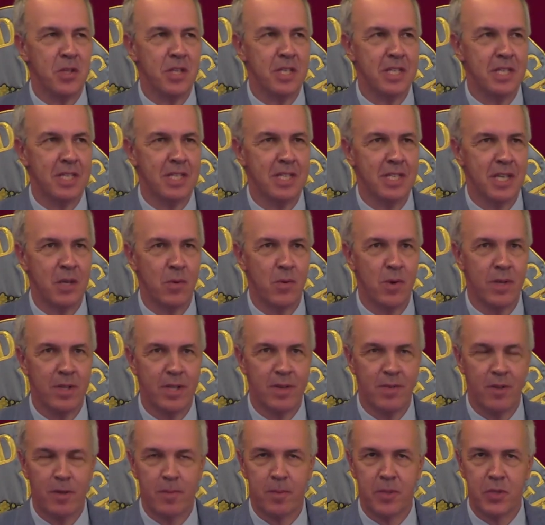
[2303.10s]
this is a
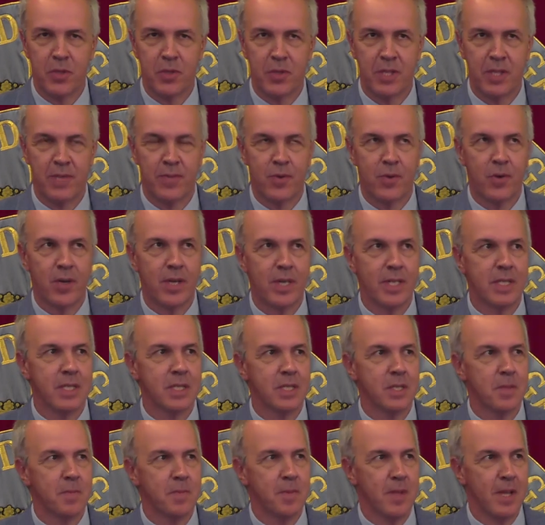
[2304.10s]
wonderful opportunity for
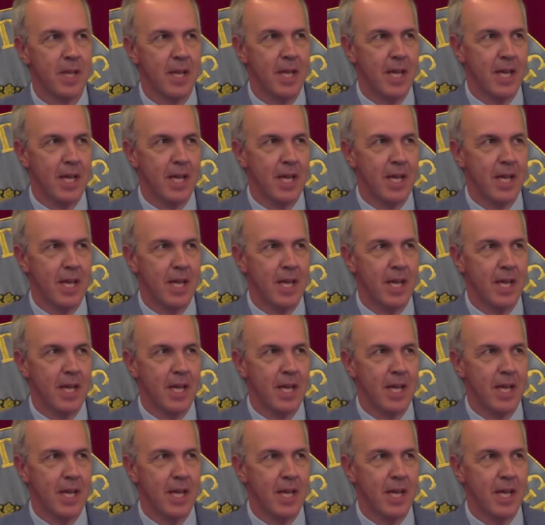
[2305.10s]
us.